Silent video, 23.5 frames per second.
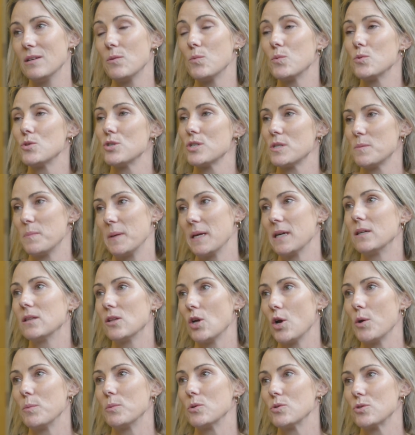It will just be a
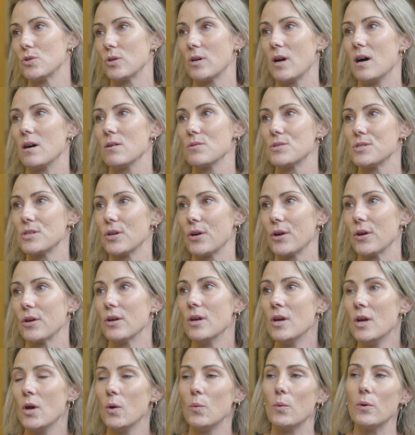global trial. So
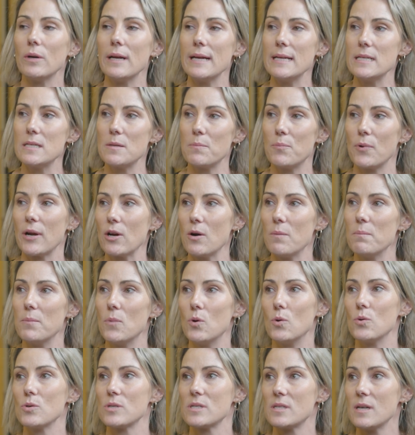we'll need to bring on
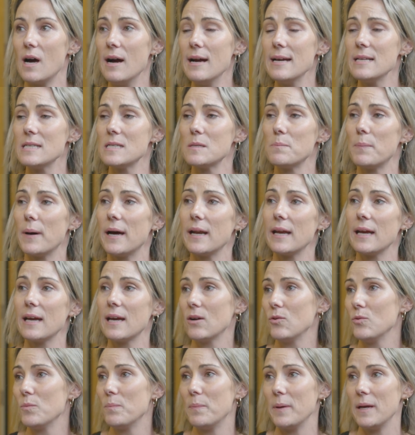more sites, but it
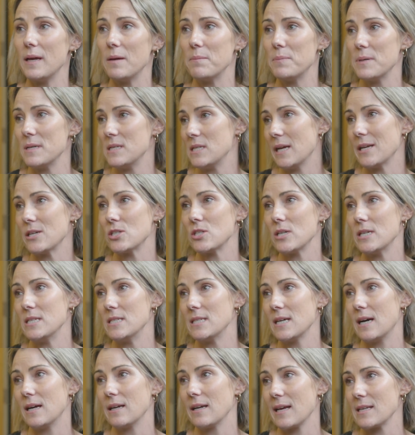could be potentially
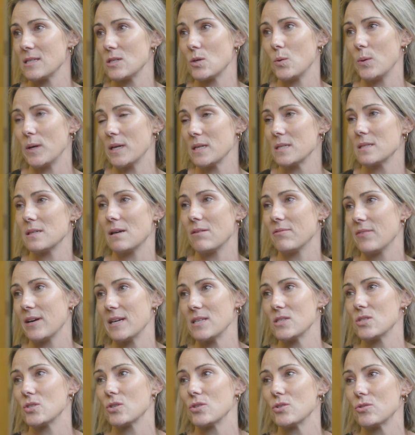done as quick as our
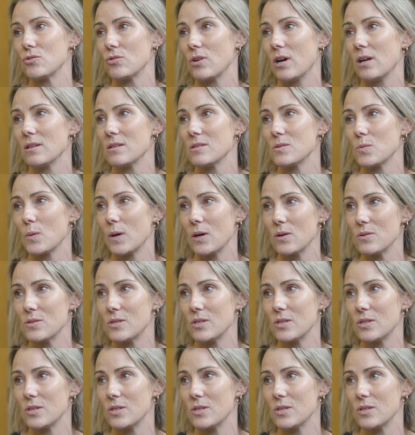phase two trial as well.